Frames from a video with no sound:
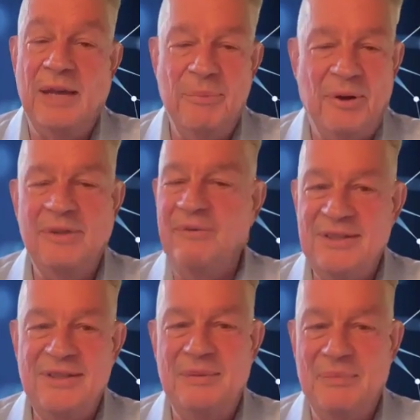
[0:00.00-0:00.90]
I'm part of a
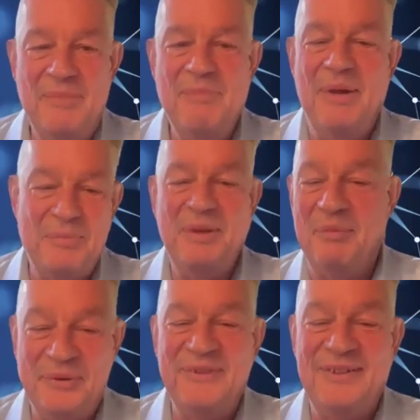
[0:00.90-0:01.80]
team. I better be
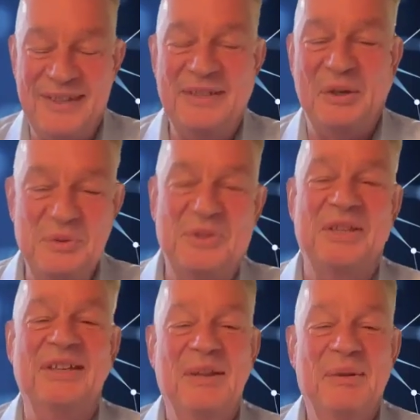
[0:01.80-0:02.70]
able to take
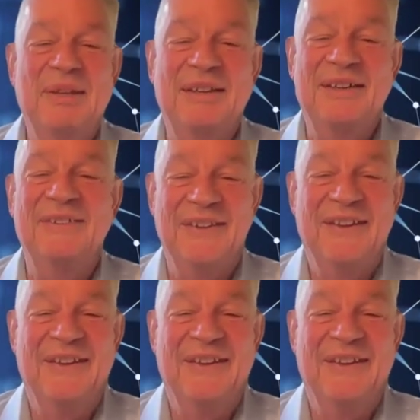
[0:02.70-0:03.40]
coaching because,